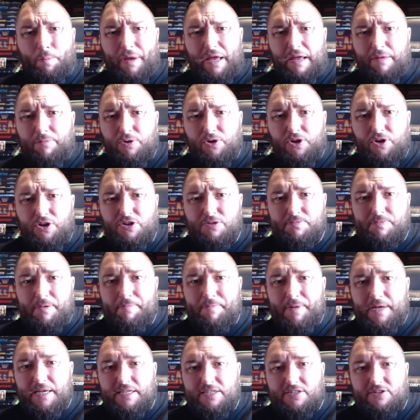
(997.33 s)
people used to be
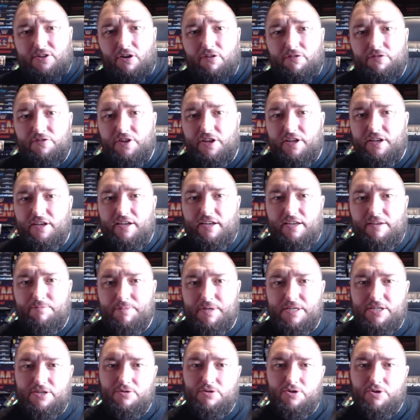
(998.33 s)
pissed off that he'd
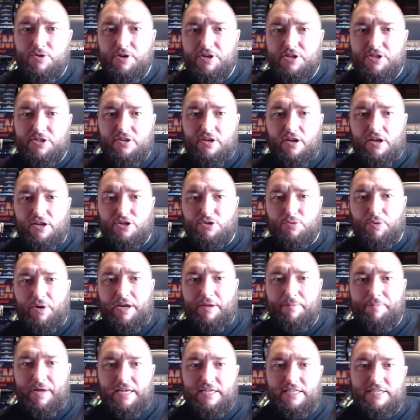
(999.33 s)
be doing you a, a
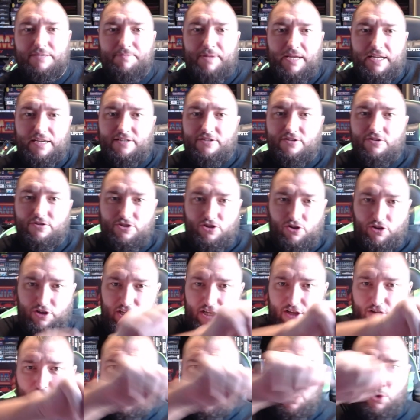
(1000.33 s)
twenty pence mix because like
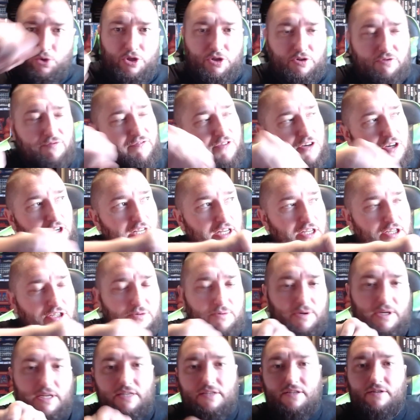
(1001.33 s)
you got all the fucking
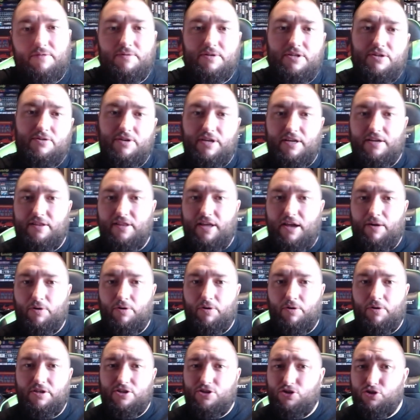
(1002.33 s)
sweets and you are doing it, and they
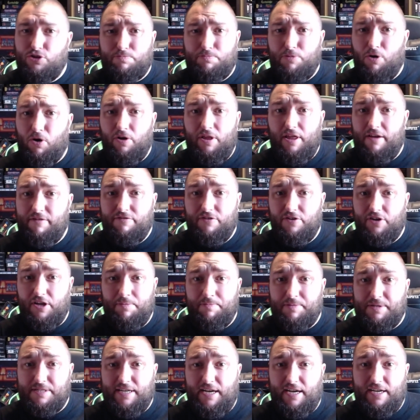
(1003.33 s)
wanted to just buy their
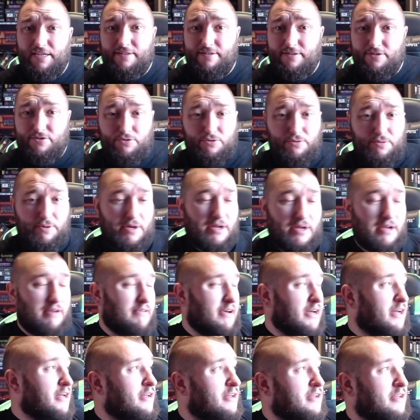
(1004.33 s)
fucking potatoes or
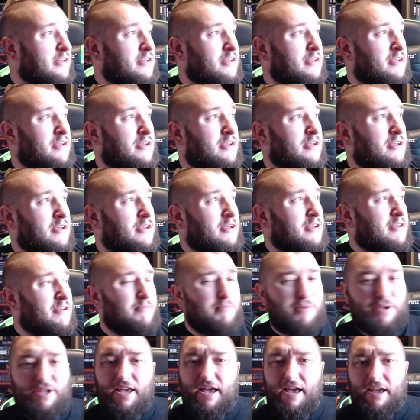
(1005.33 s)
whatever.
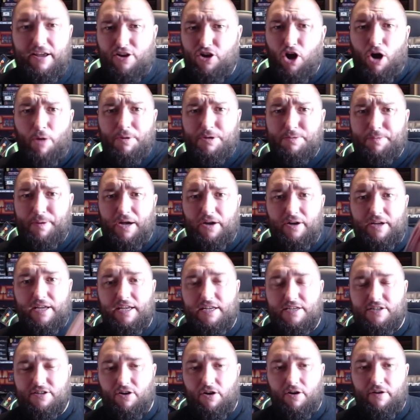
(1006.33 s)
But yeah, Garbage Pail
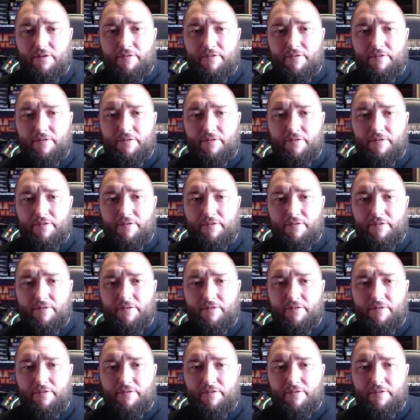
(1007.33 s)
Kids.